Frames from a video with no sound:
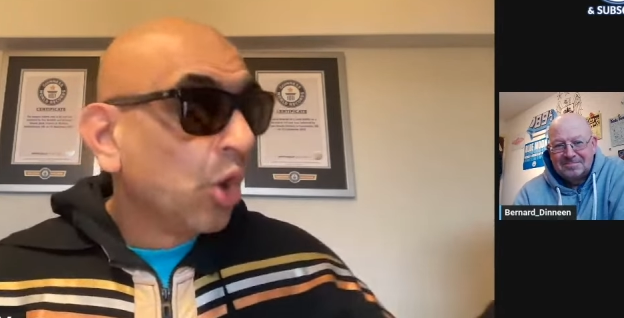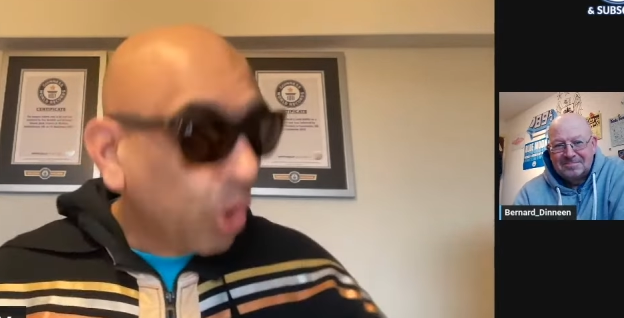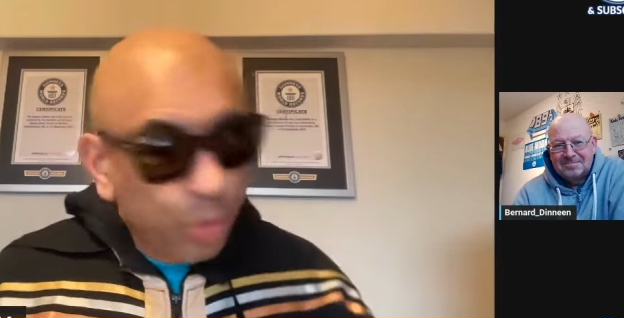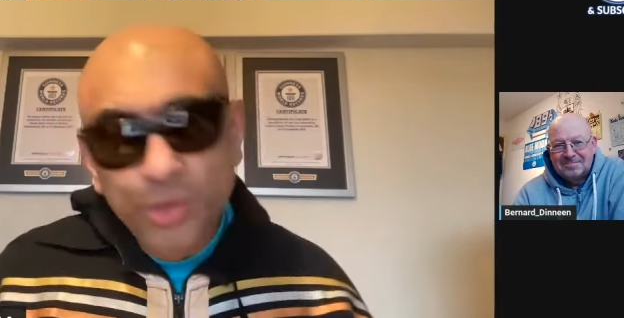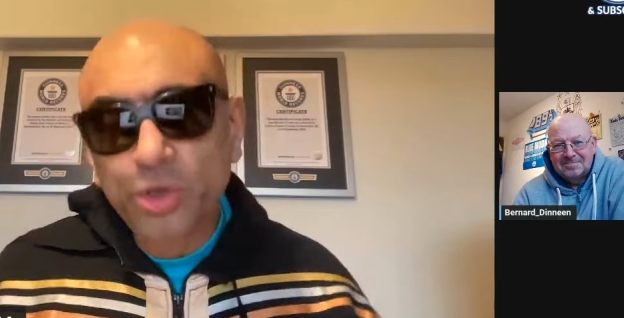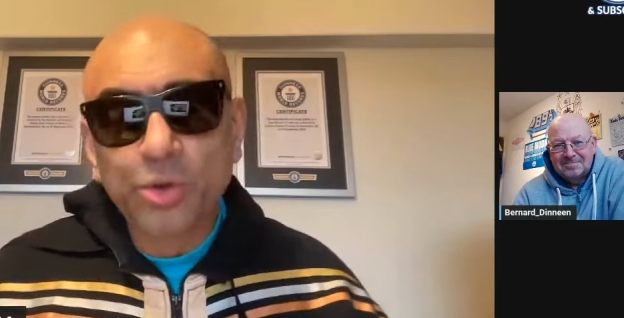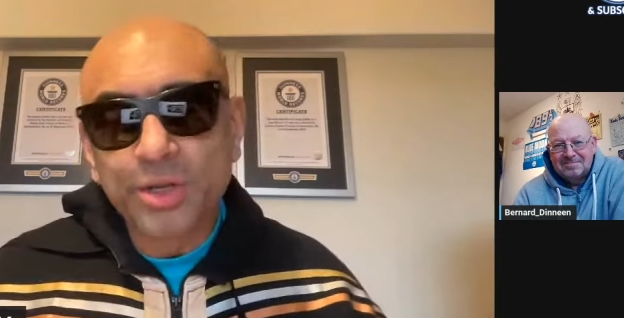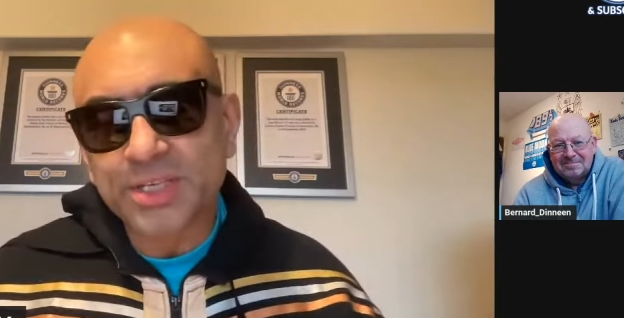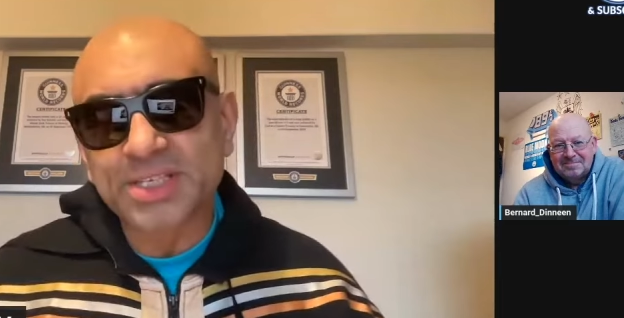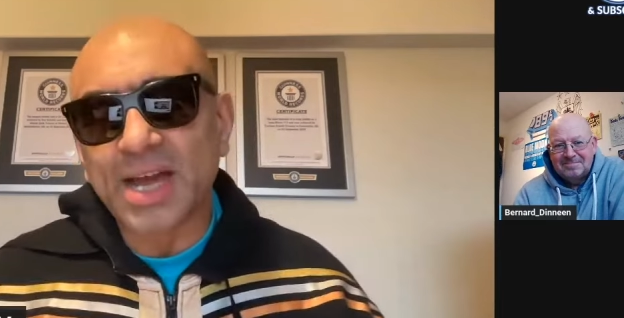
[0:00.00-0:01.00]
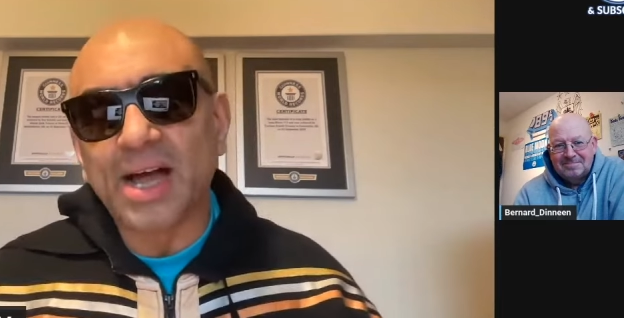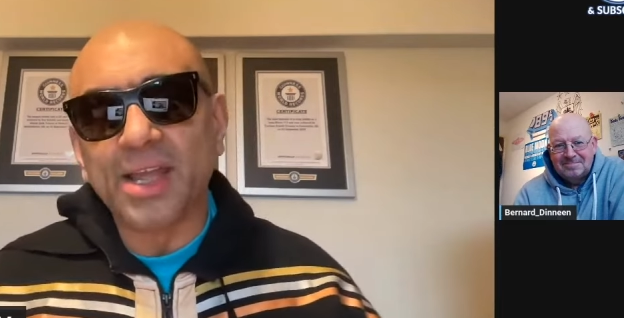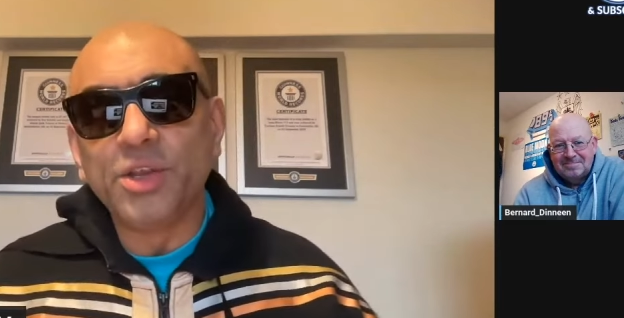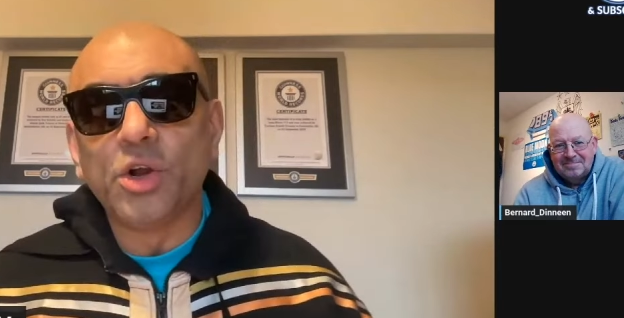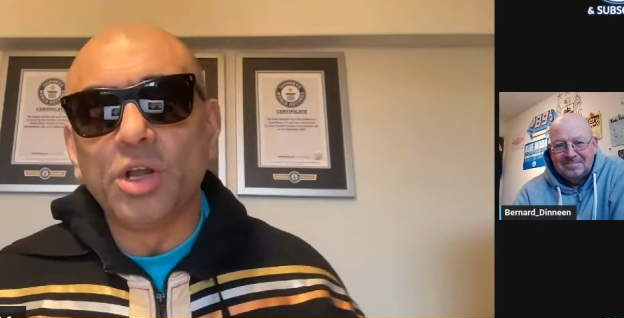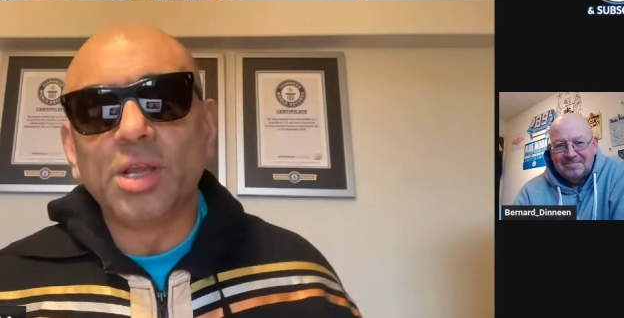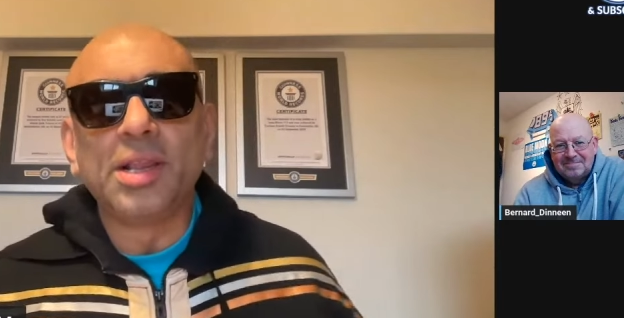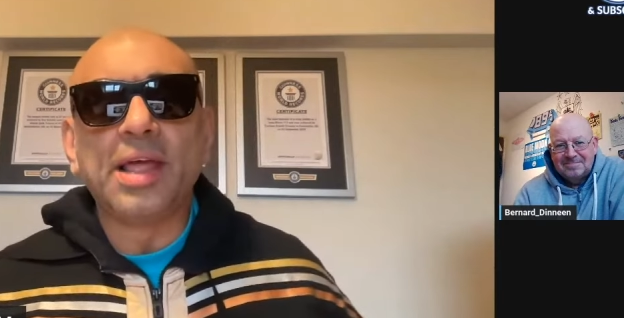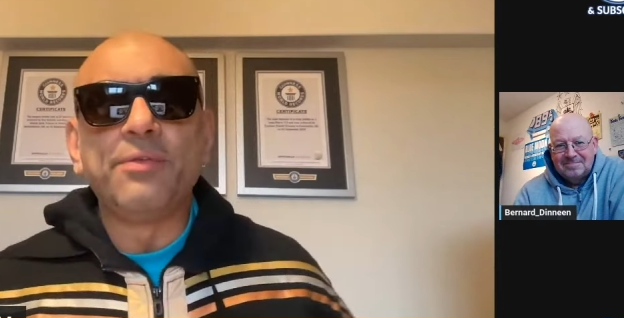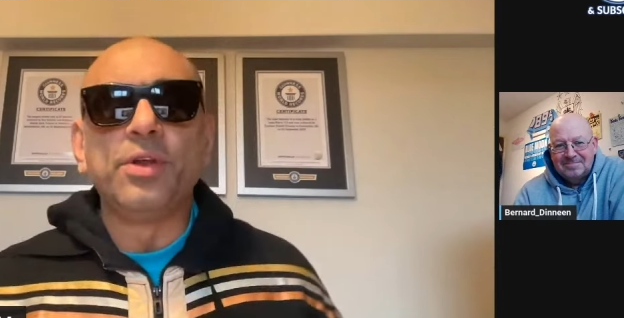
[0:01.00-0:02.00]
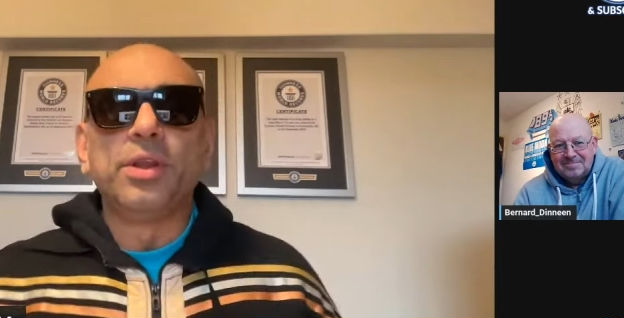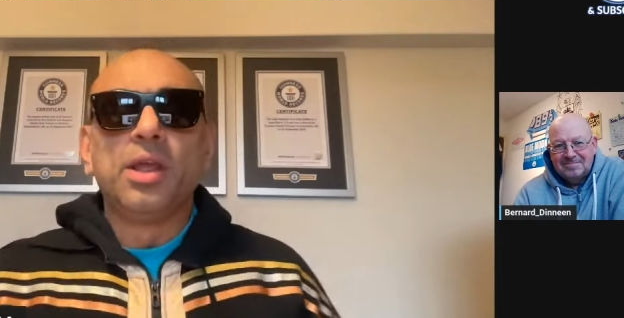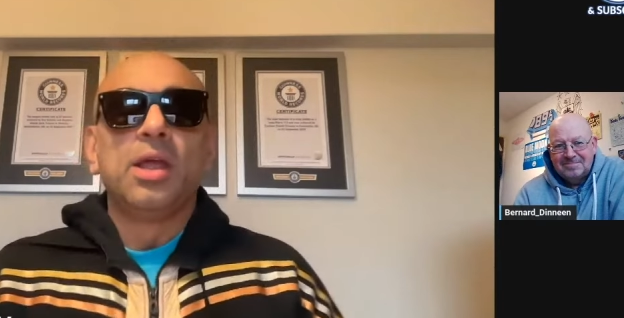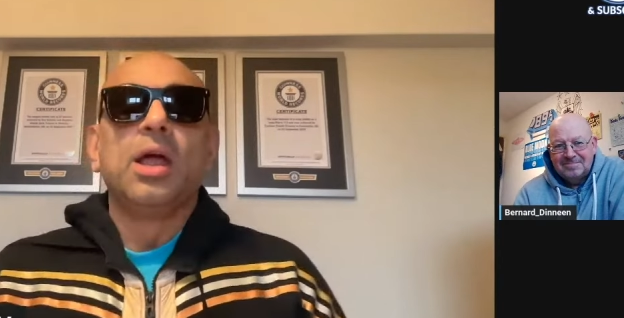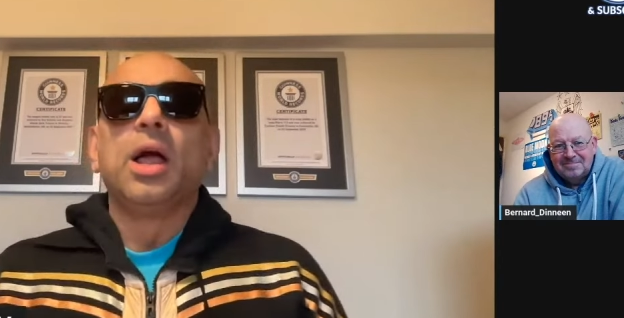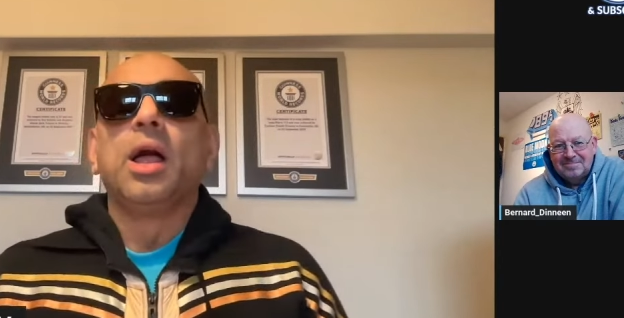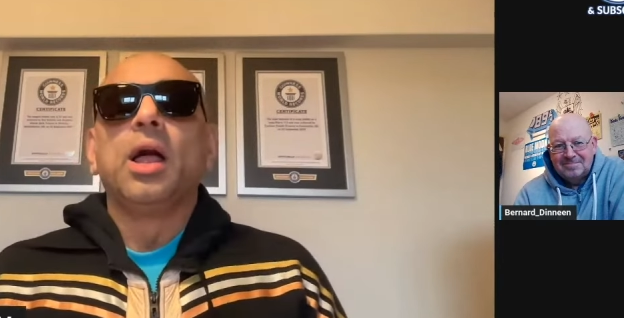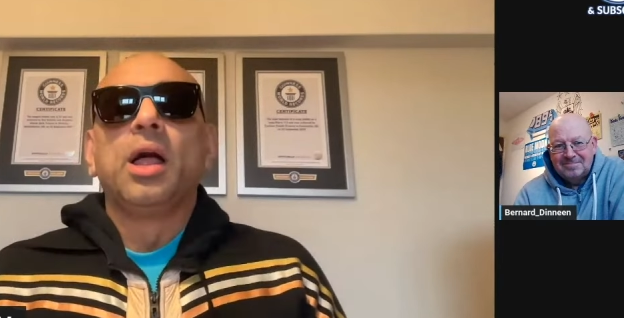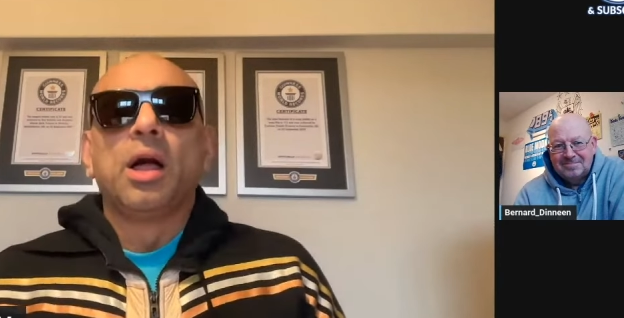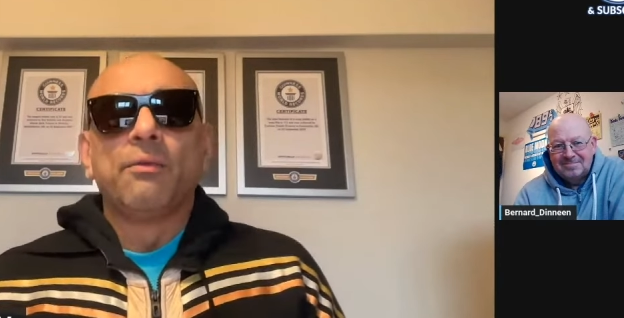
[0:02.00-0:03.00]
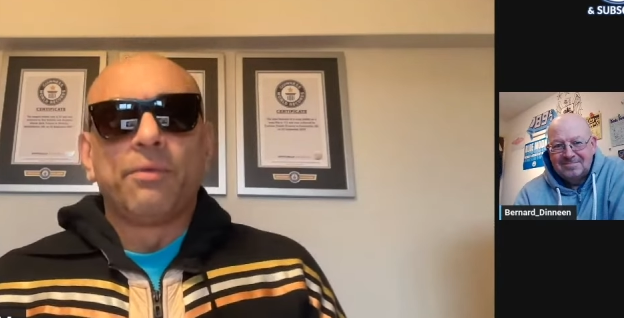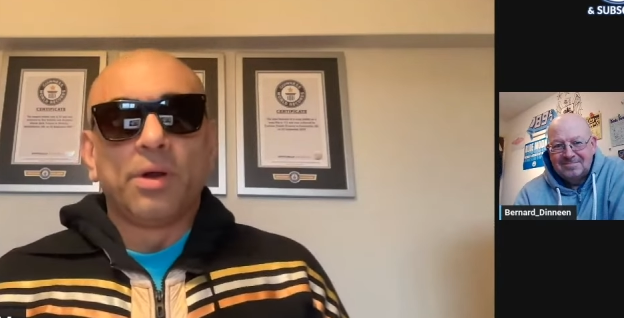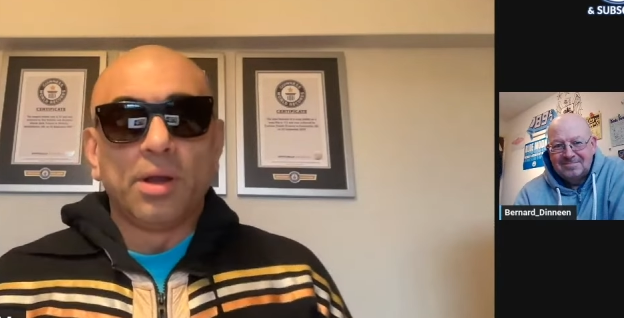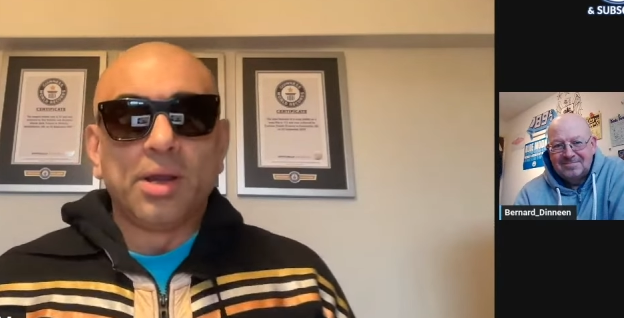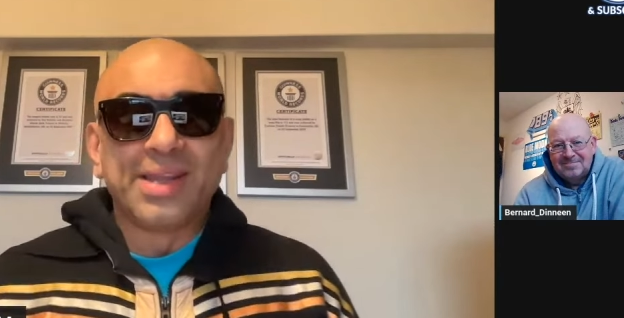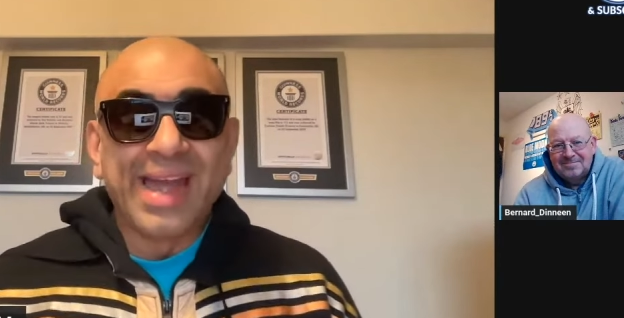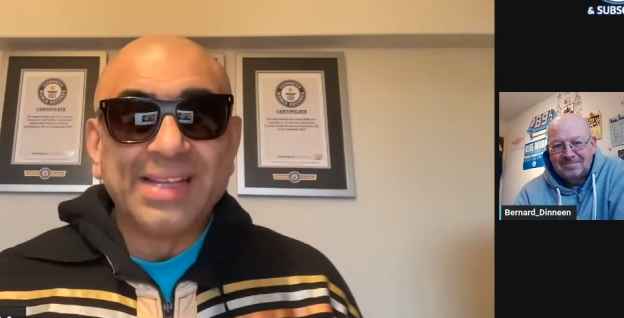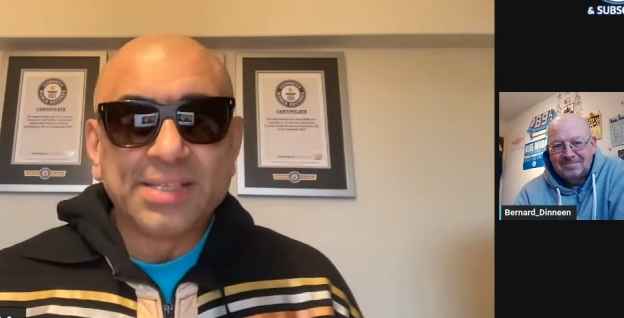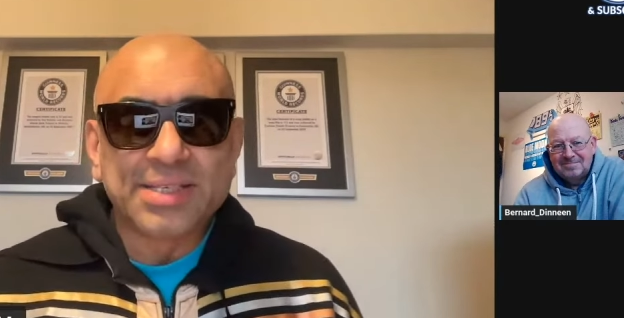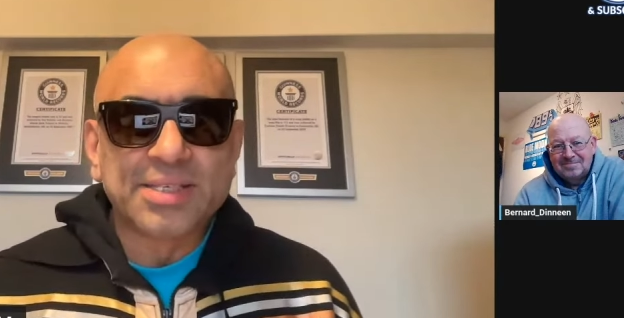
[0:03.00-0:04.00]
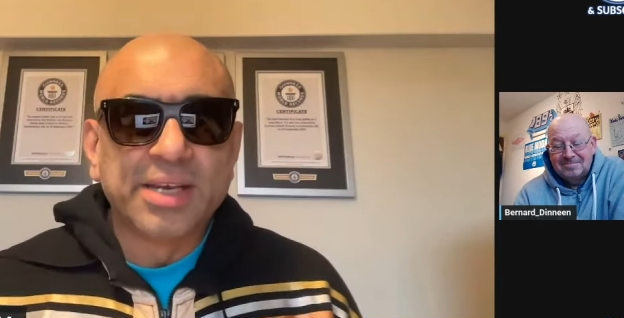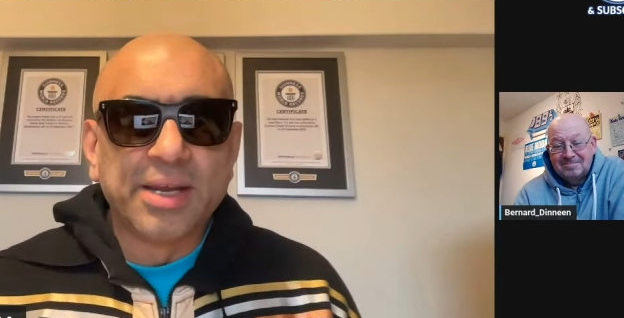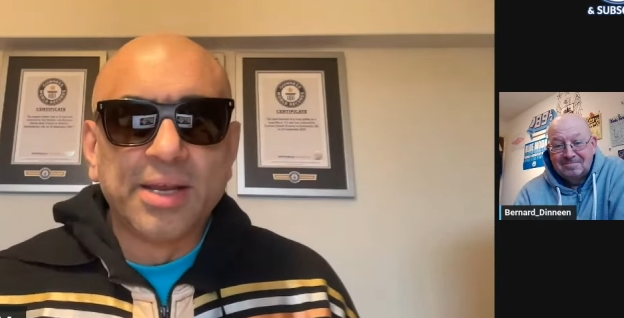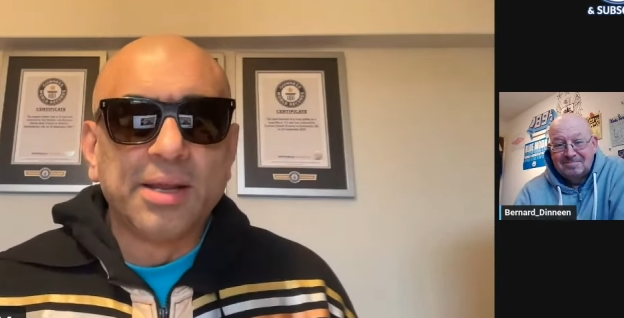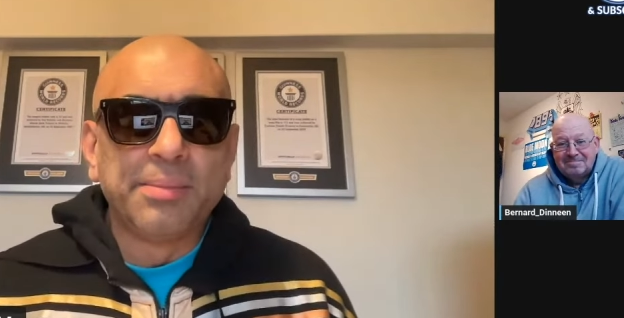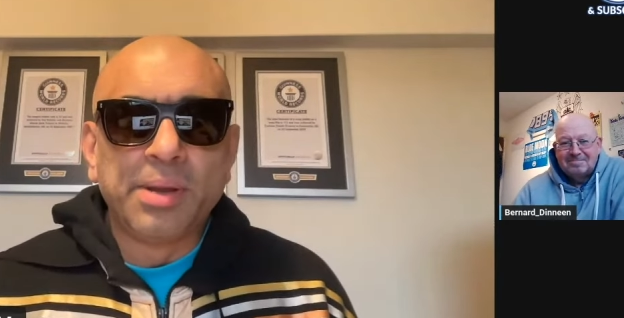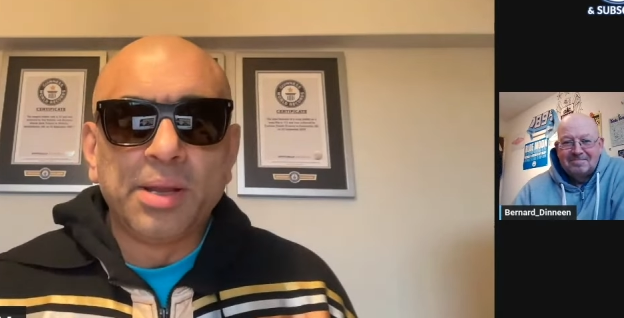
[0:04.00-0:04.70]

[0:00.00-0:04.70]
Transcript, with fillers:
Speaker 1: Who are you going to start in your eleven uh, against um,